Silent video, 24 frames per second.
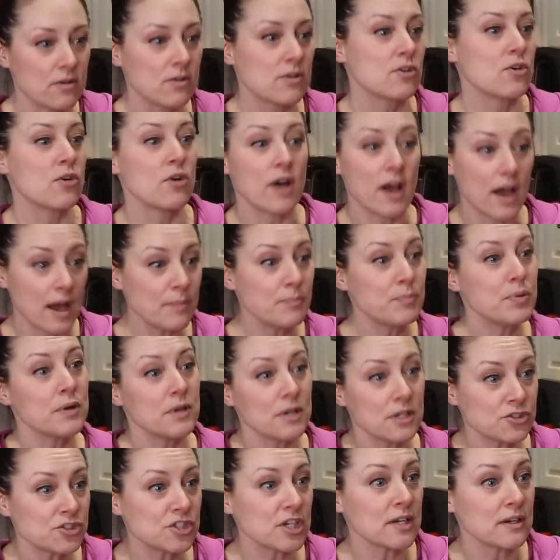Go ahead, pull
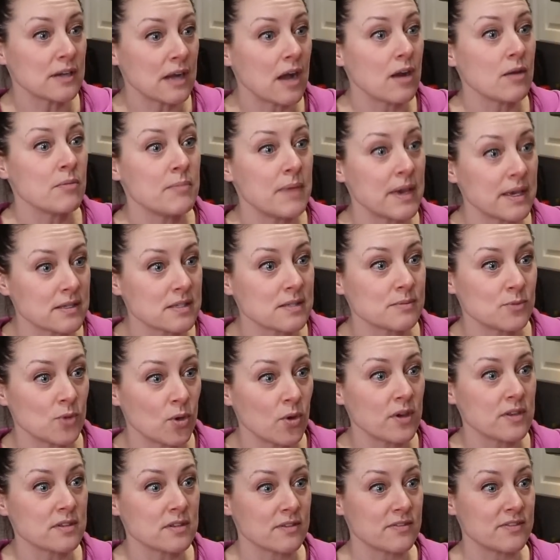a chair out and make some
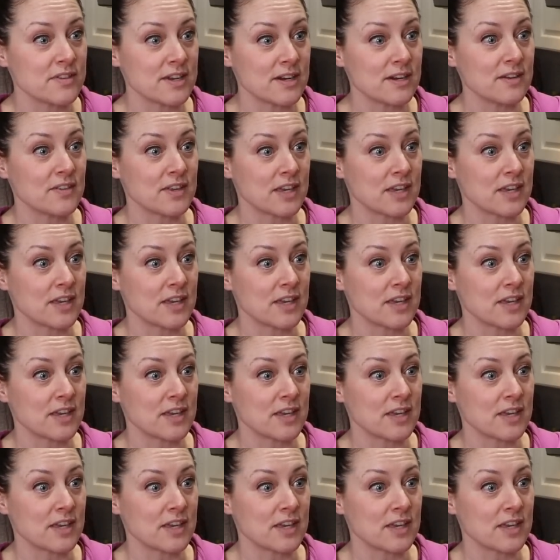noise over there in